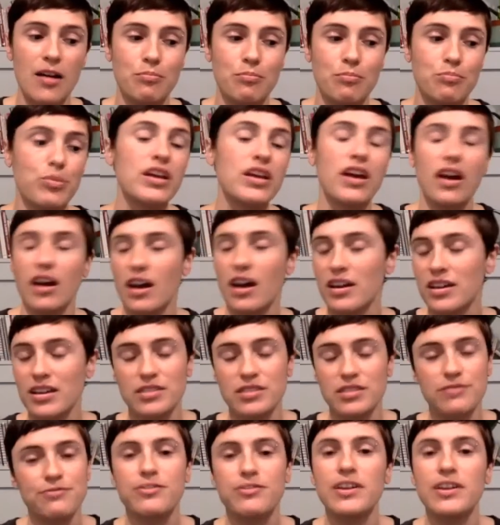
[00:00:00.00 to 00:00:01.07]
But yeah, I guess
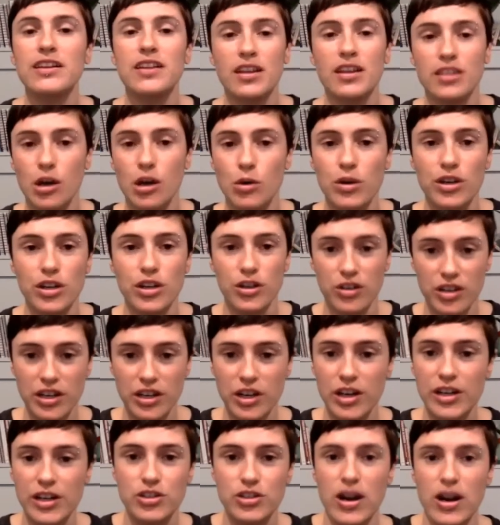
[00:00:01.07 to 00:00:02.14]
feline lower
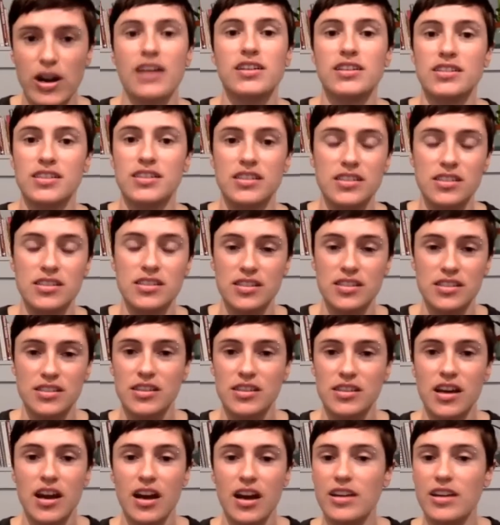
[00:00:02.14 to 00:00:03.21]
urinary tract diseases
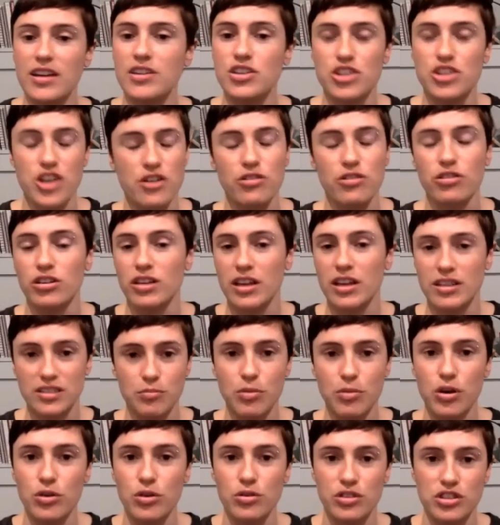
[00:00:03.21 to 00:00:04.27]
in general, as
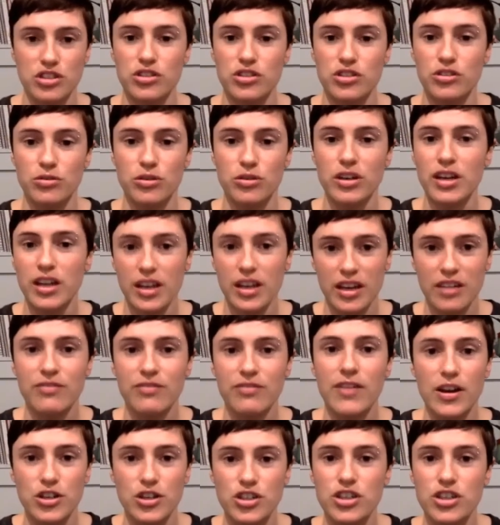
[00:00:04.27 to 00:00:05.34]
opposed to
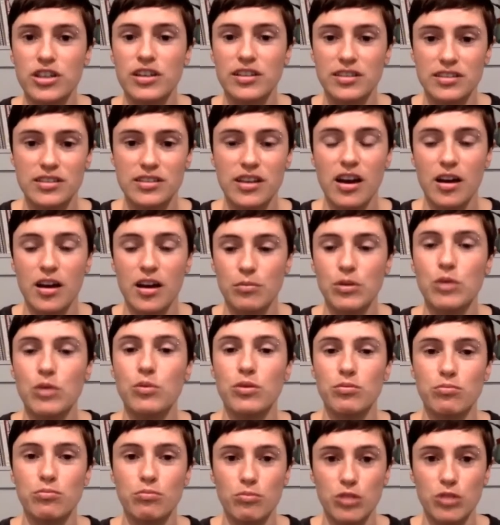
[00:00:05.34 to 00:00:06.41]
infections, you
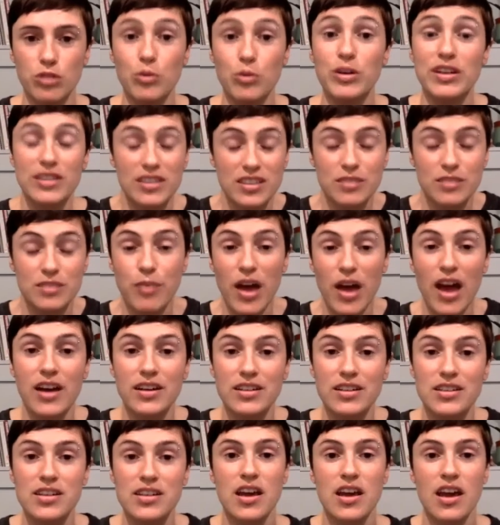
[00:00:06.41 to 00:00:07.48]
would
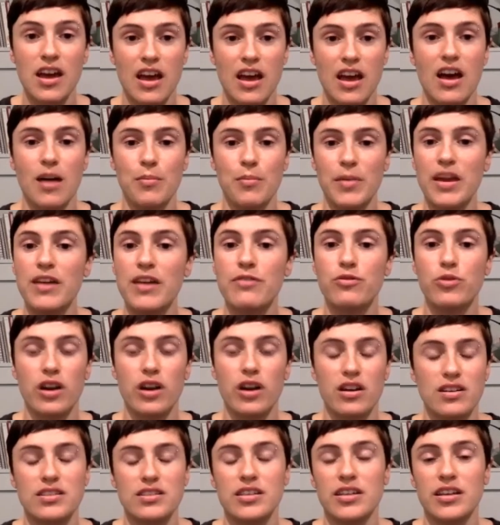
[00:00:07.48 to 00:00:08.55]
expect if we are
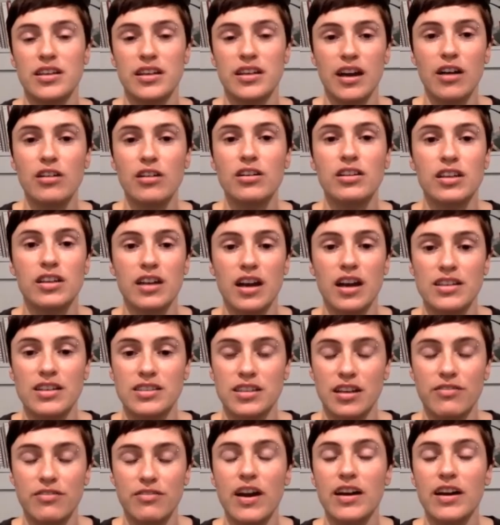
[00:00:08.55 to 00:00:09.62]
seeing an alkalinizing
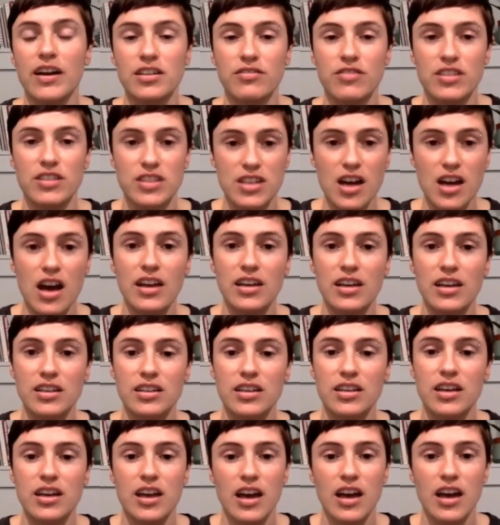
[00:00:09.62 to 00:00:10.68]
effect of the diet
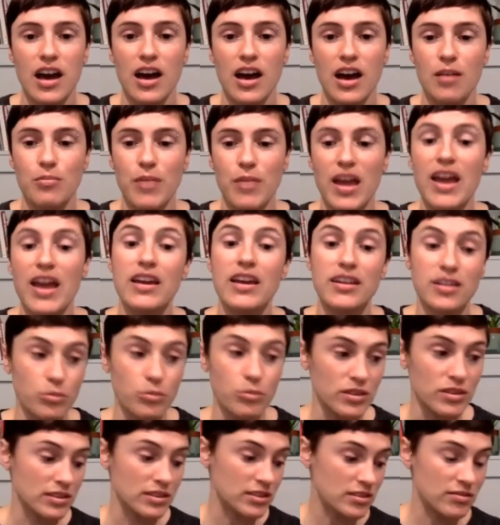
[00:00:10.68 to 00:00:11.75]
and it
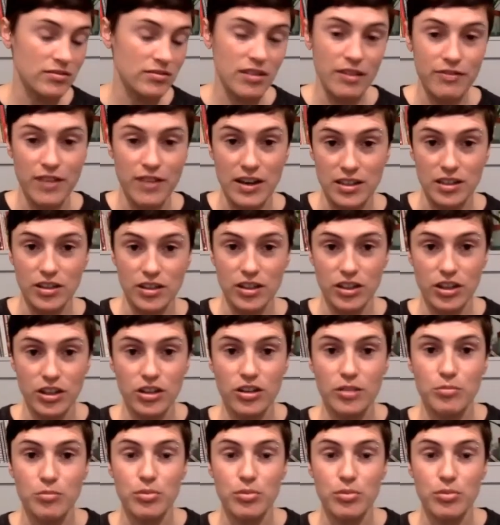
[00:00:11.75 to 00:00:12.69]
was affecting the urine